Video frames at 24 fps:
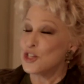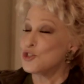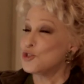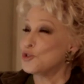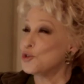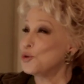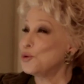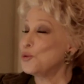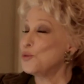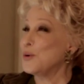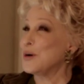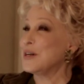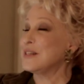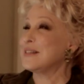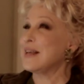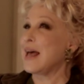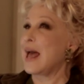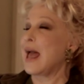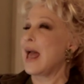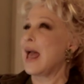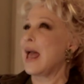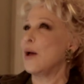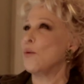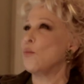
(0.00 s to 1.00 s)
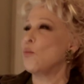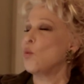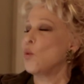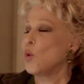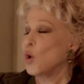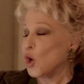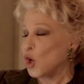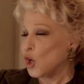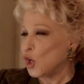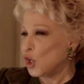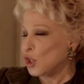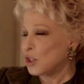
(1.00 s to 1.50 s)
Sue was a
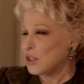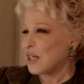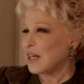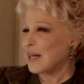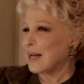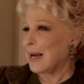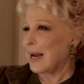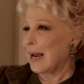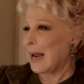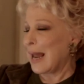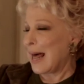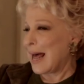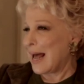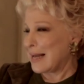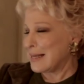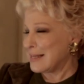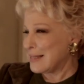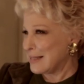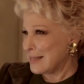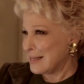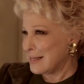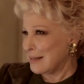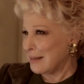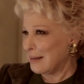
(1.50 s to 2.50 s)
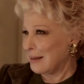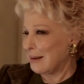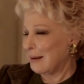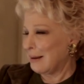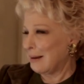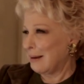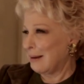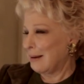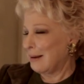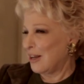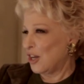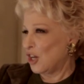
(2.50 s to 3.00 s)
world class
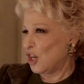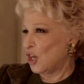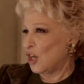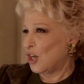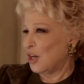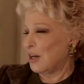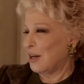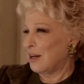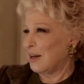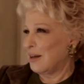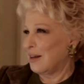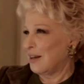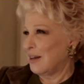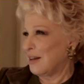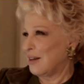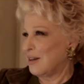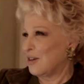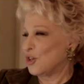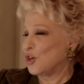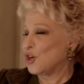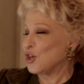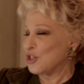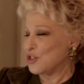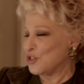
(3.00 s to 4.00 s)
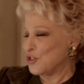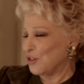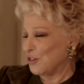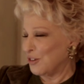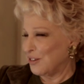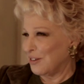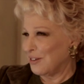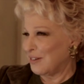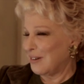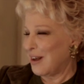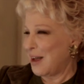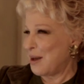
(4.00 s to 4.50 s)

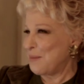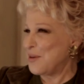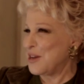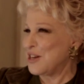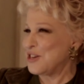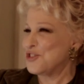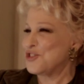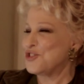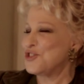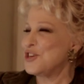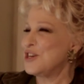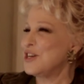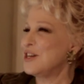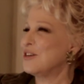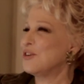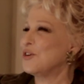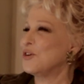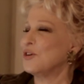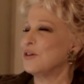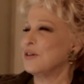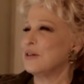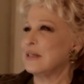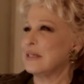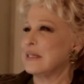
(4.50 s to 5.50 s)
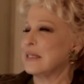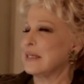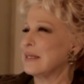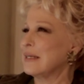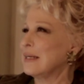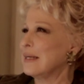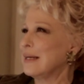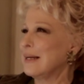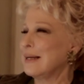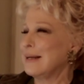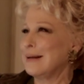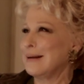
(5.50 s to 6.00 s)
cursor. I mean, she could,
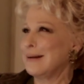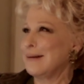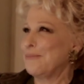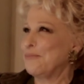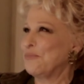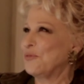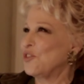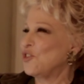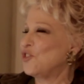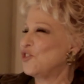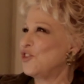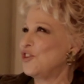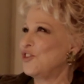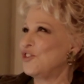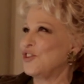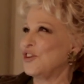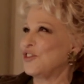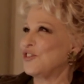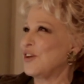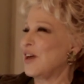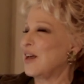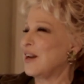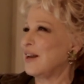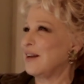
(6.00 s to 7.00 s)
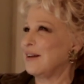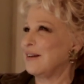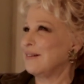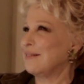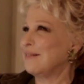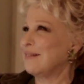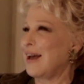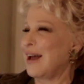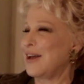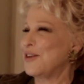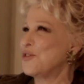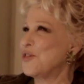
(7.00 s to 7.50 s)
she just had
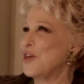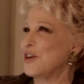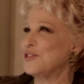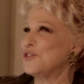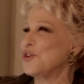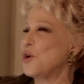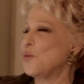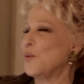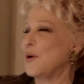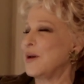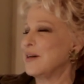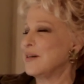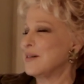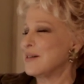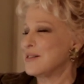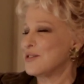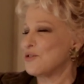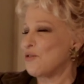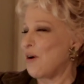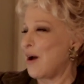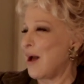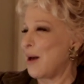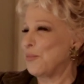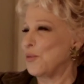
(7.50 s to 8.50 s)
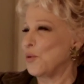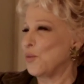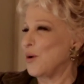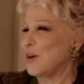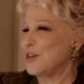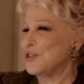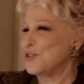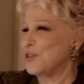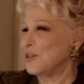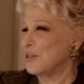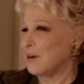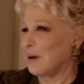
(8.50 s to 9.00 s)
a, there's no way to describe the way she